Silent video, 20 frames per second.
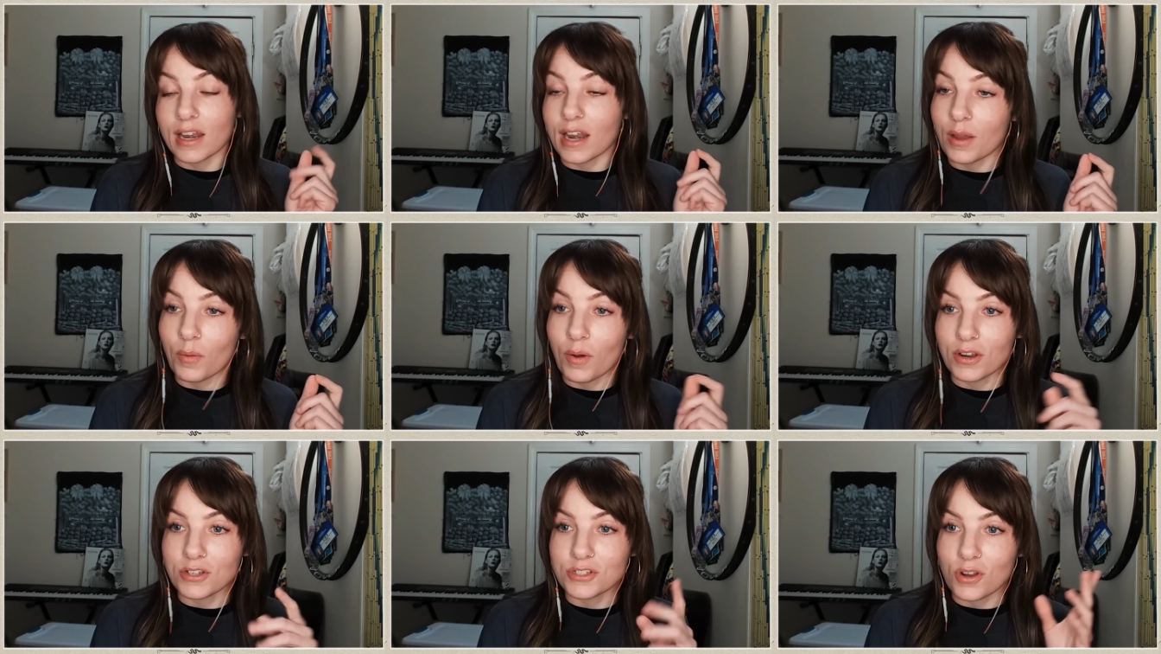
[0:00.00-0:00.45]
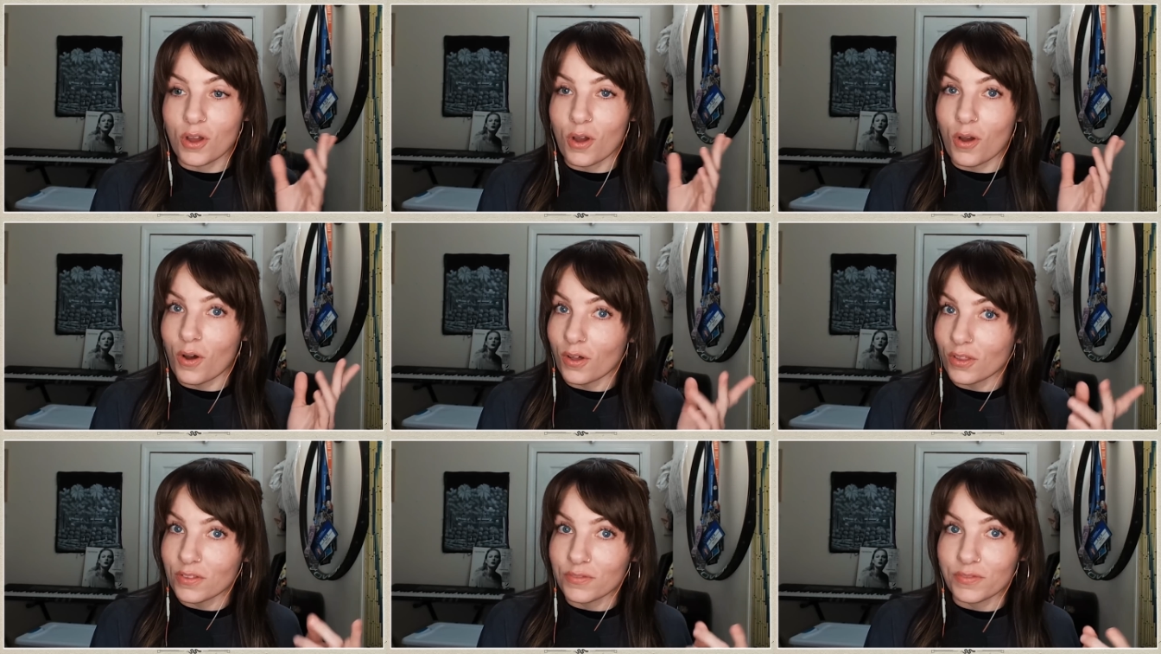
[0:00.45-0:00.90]
I watched
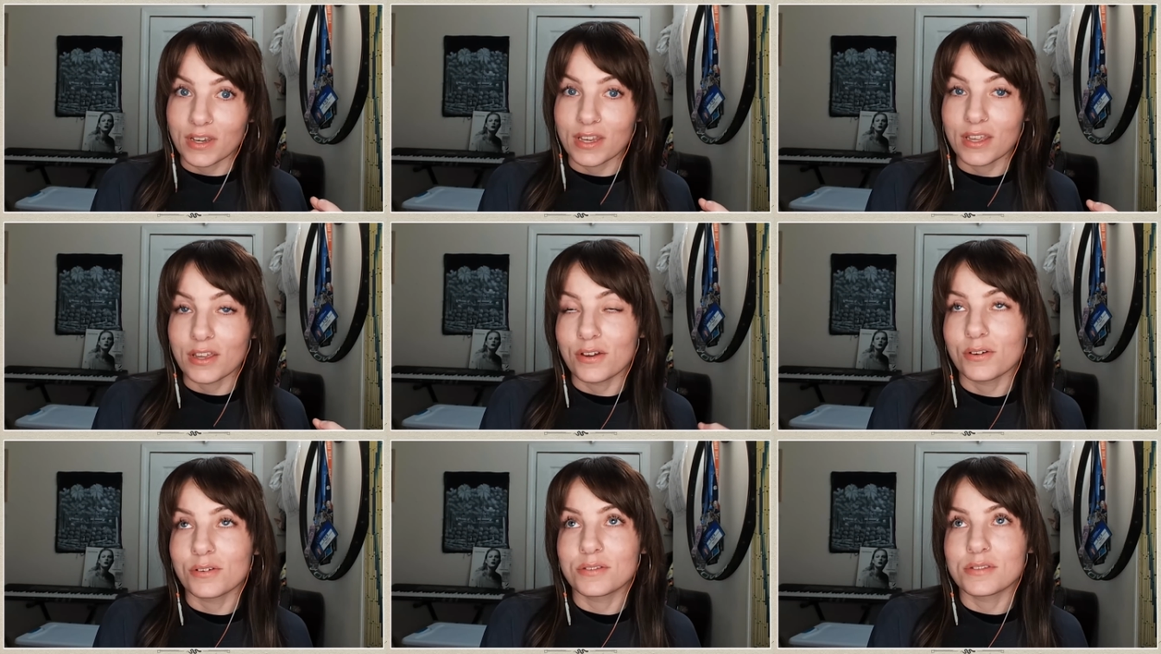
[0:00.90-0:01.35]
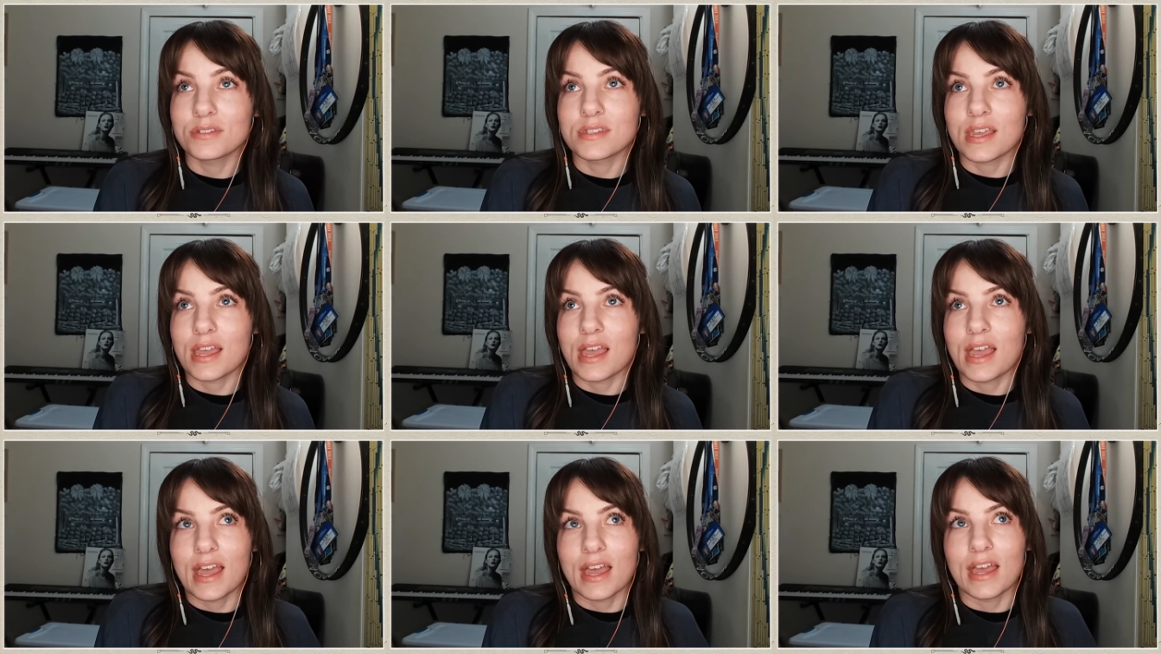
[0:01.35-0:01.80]
all the videos,
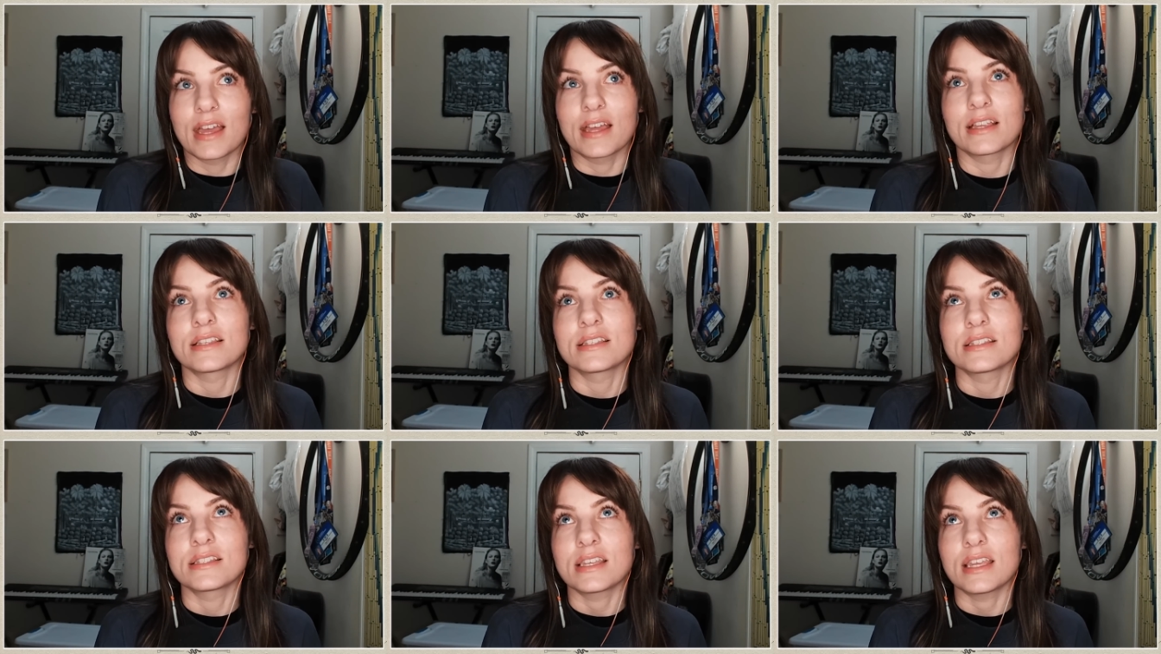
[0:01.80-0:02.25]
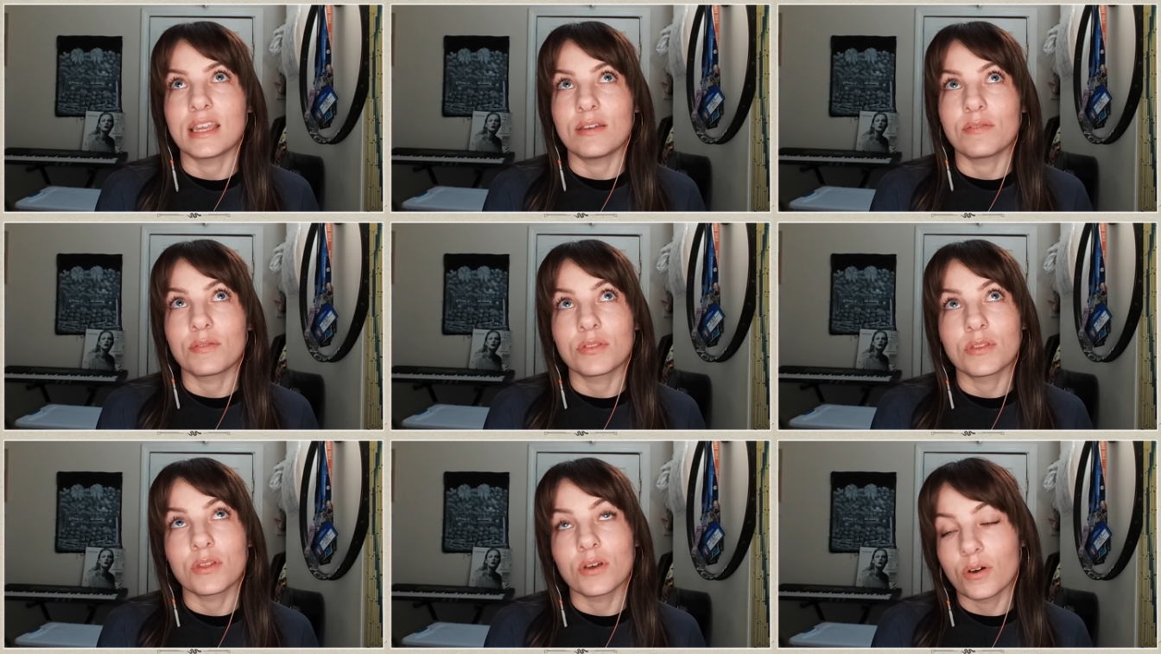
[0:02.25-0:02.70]
and
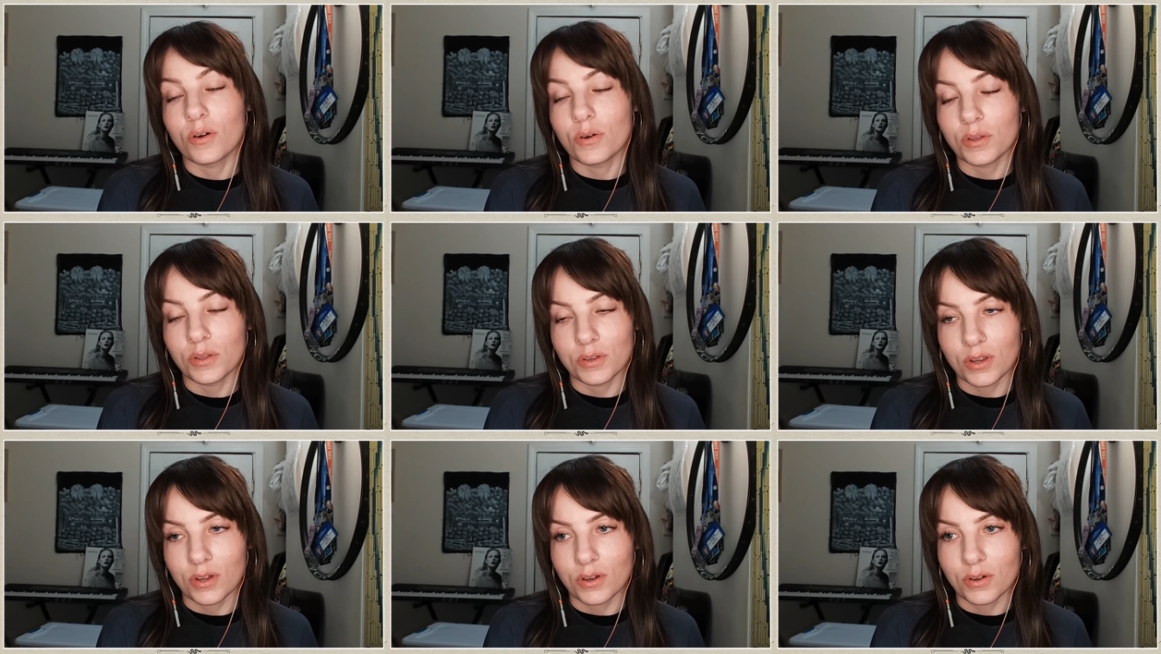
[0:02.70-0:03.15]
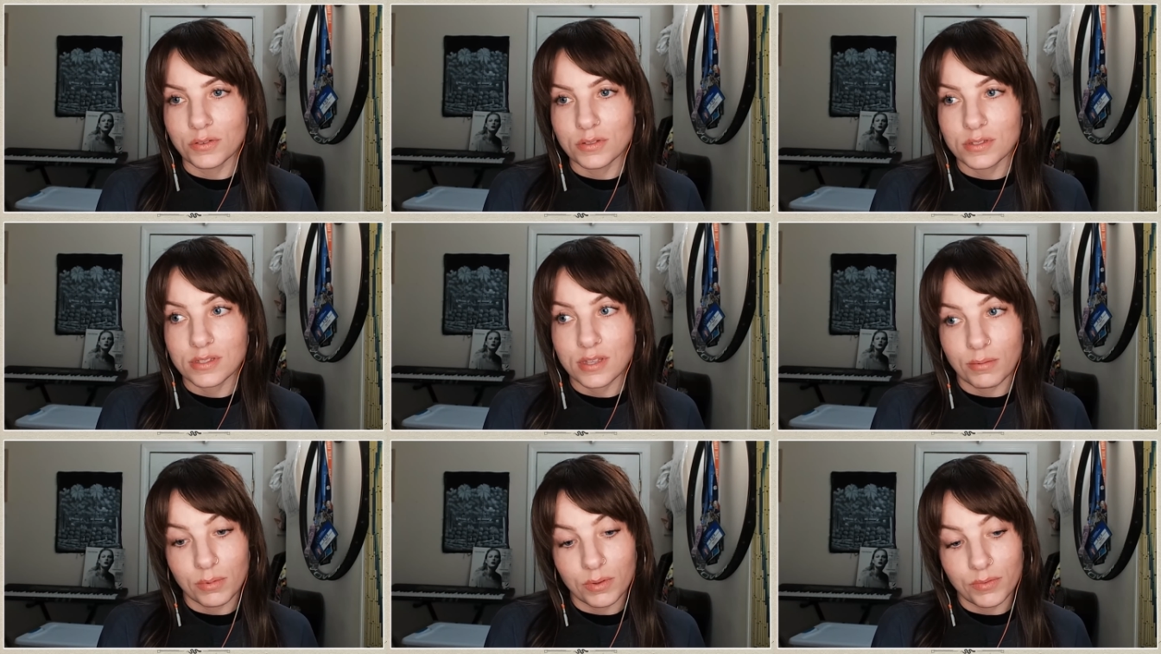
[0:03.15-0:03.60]
even though, you know, some of